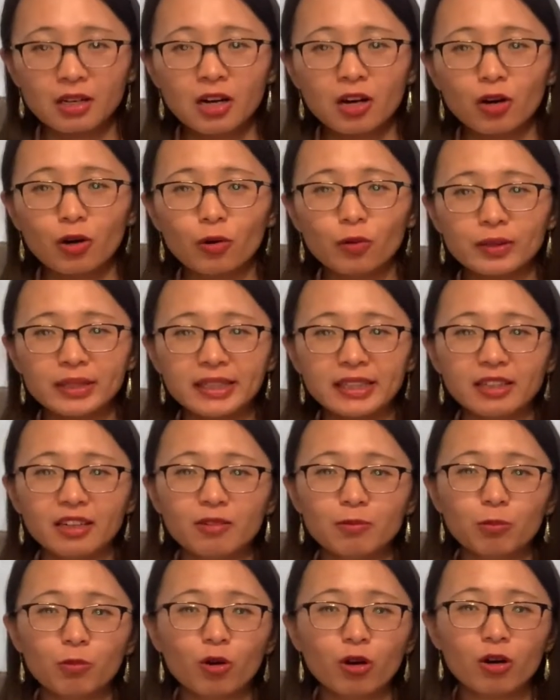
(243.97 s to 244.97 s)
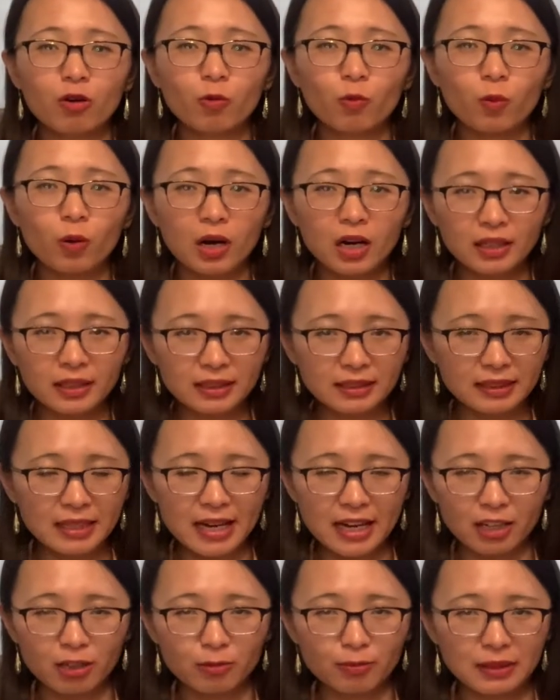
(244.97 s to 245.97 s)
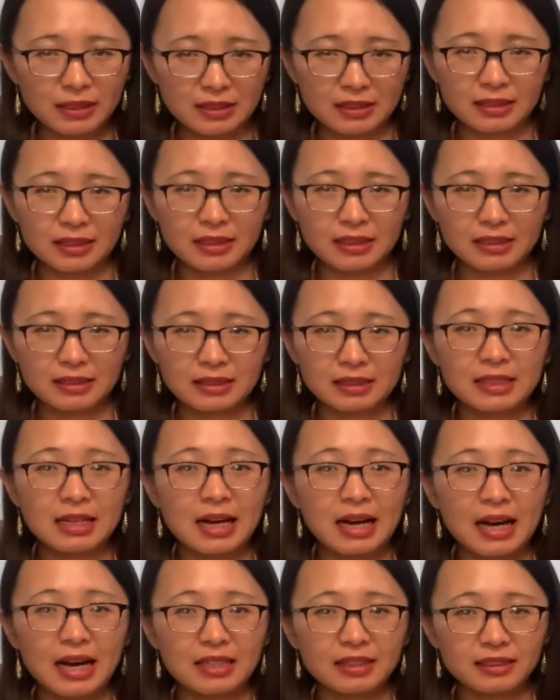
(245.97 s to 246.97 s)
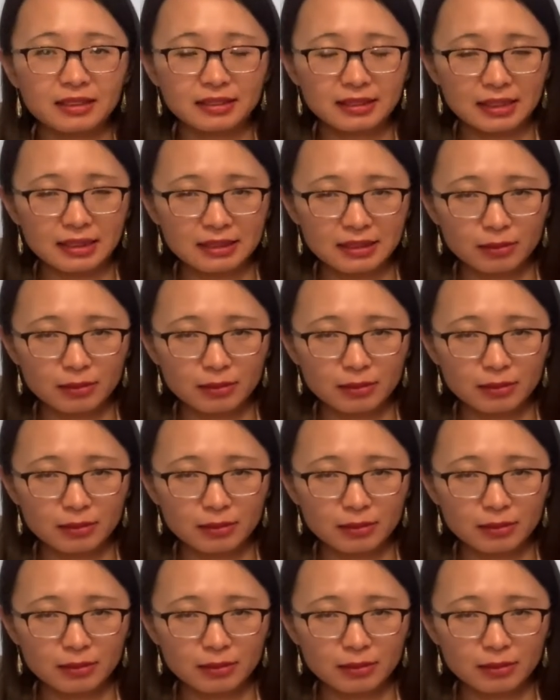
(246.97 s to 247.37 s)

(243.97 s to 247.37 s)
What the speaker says: or in a more volatile business under the